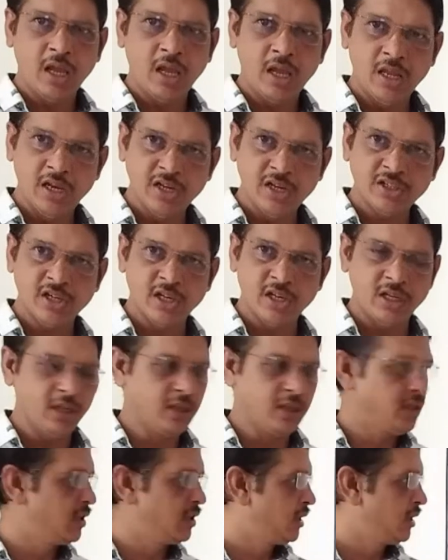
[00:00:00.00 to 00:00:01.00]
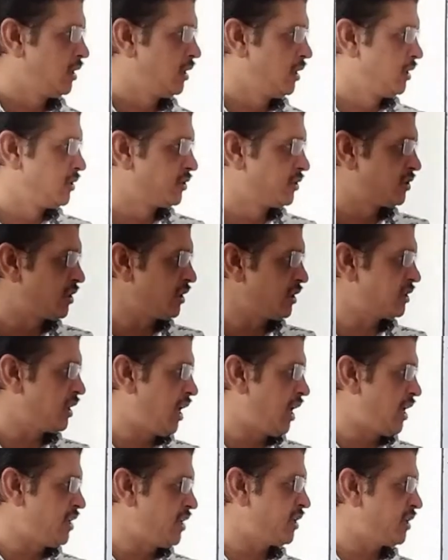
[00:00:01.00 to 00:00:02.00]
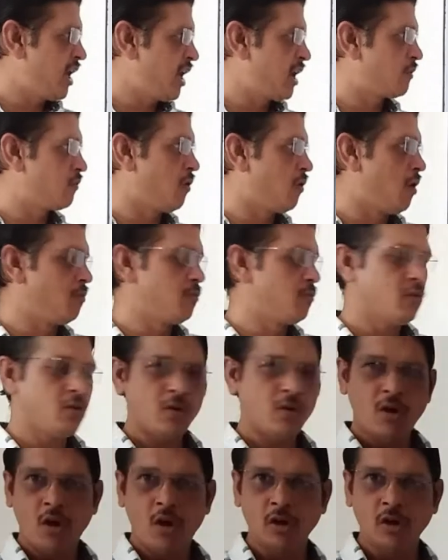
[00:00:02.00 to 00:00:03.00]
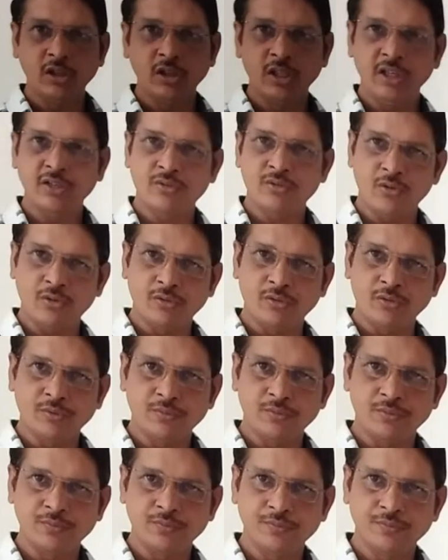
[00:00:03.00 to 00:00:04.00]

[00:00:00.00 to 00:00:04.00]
initially such lines are formed on the stone.